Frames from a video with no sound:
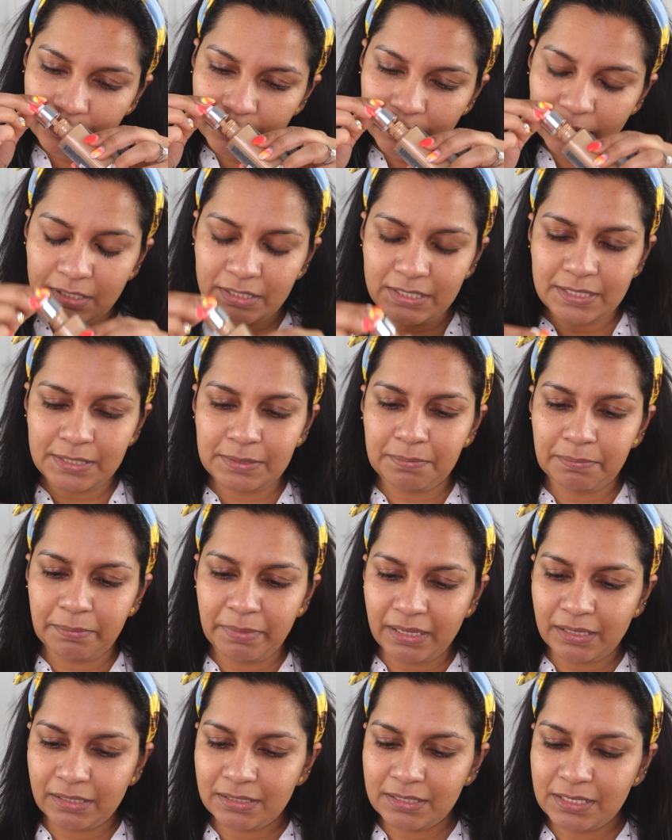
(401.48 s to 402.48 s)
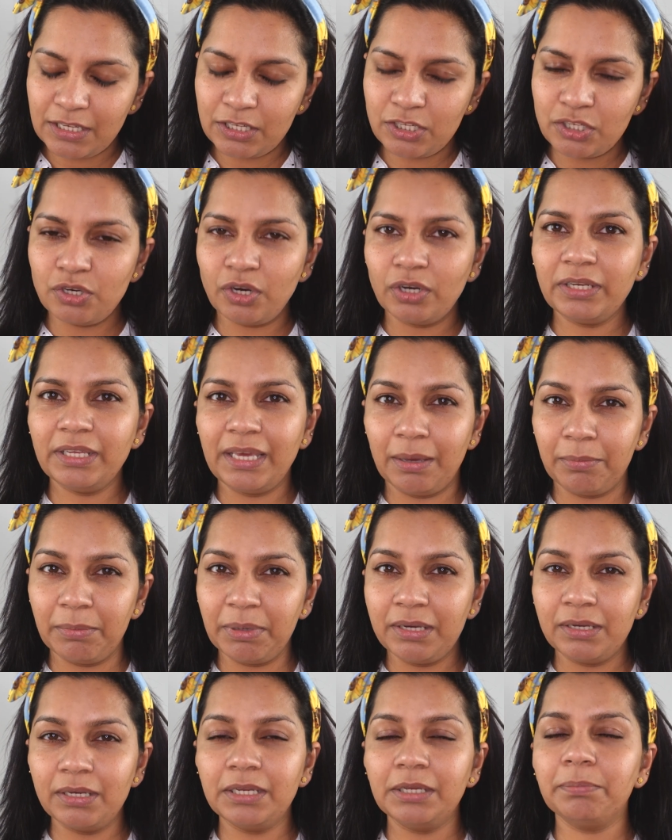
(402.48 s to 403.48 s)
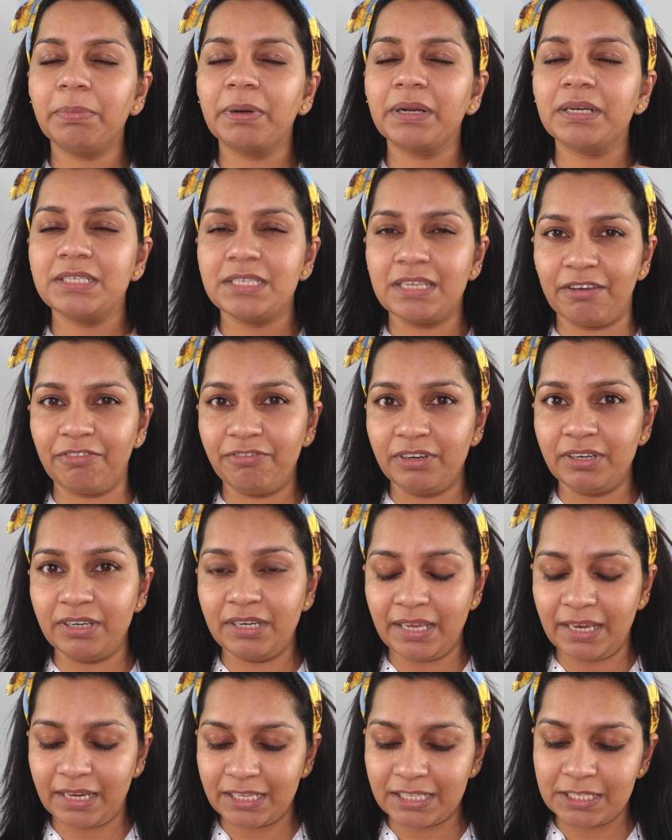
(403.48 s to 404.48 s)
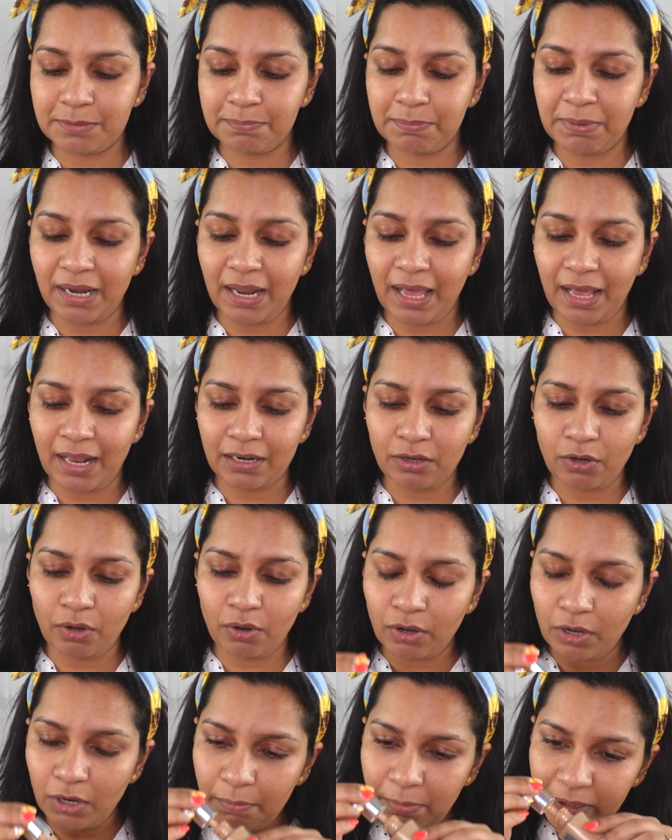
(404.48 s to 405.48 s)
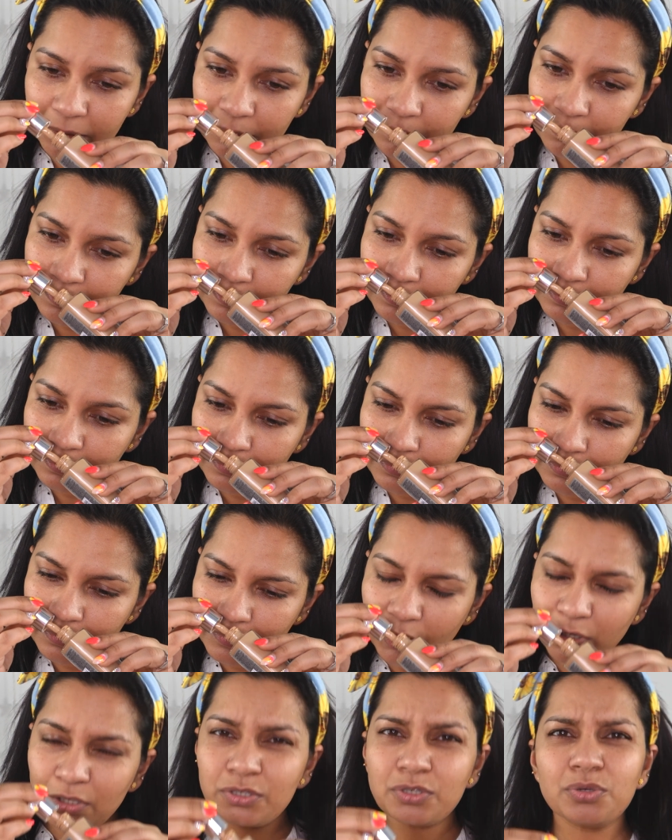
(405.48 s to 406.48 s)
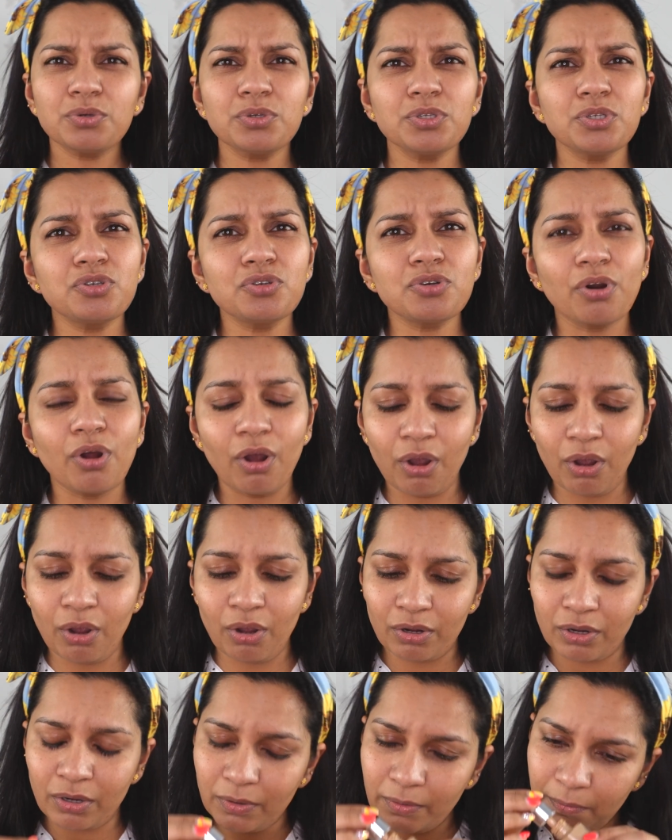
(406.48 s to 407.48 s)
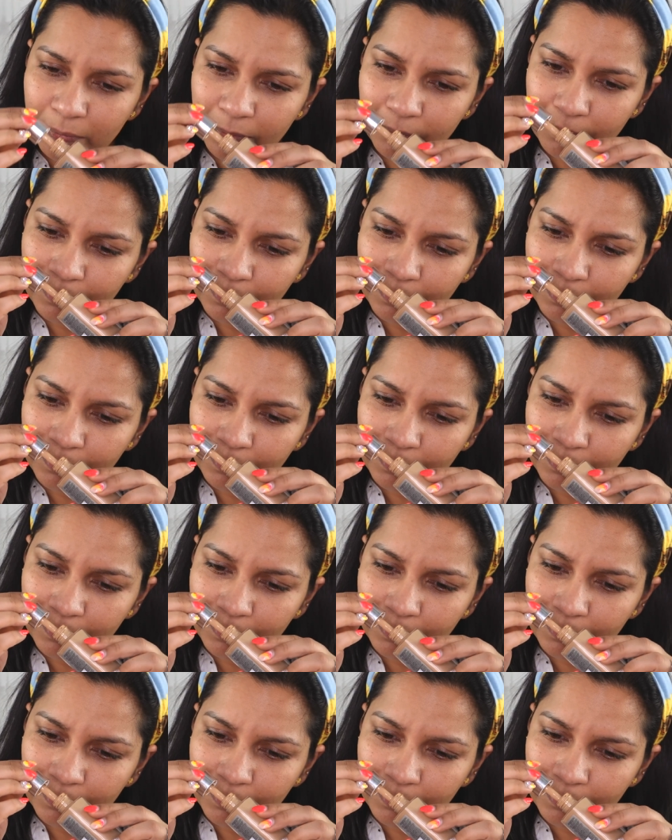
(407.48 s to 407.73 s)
It smells, it's not chemically, but definitely I can smell alcohol, but it's so strong.